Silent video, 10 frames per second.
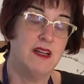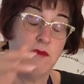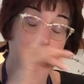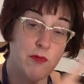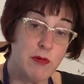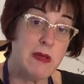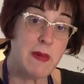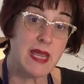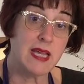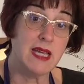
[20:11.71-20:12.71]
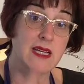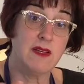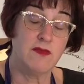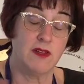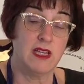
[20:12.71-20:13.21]
we rebake it
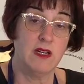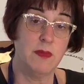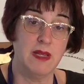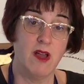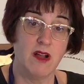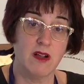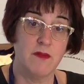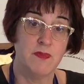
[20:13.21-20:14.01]
for a little bit longer.